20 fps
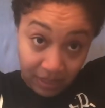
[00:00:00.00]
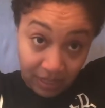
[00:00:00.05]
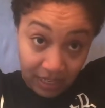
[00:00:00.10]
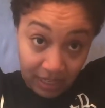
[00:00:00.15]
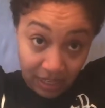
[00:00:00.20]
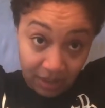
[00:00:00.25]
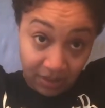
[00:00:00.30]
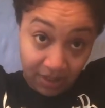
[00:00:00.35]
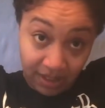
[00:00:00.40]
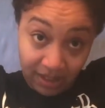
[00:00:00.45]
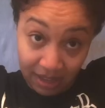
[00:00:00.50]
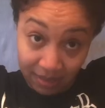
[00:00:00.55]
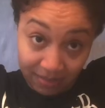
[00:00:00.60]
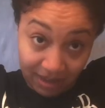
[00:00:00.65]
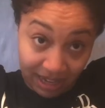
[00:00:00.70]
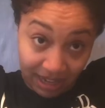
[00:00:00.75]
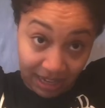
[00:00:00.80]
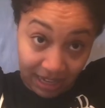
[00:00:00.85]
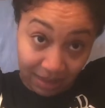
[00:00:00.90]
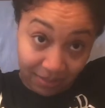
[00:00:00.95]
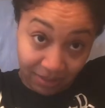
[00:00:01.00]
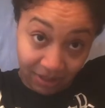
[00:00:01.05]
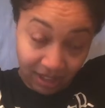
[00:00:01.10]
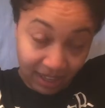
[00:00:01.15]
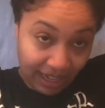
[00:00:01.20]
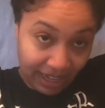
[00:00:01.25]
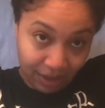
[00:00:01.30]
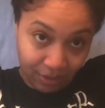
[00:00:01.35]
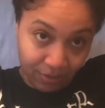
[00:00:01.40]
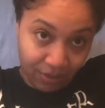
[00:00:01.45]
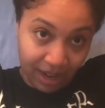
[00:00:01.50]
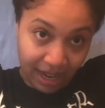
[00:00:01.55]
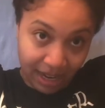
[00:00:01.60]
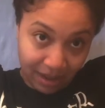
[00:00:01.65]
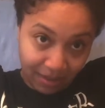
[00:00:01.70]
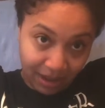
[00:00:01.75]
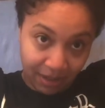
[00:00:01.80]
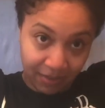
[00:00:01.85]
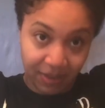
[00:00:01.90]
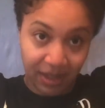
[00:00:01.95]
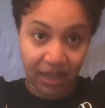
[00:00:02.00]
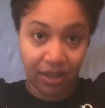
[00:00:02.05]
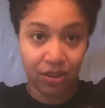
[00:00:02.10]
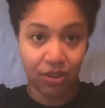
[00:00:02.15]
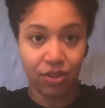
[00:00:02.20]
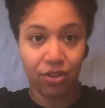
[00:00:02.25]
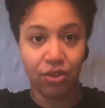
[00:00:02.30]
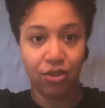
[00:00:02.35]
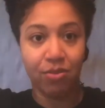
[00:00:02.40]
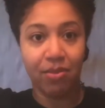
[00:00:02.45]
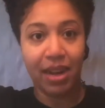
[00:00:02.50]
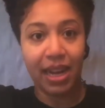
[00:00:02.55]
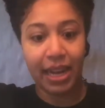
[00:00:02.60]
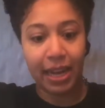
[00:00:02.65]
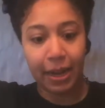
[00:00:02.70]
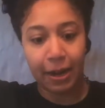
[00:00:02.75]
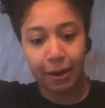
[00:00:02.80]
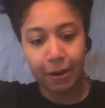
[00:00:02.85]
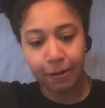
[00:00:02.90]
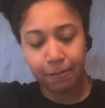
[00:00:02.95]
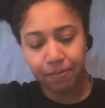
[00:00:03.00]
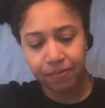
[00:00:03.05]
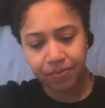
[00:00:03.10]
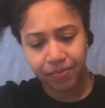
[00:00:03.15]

I'm not able to like rake my fingers through my hair.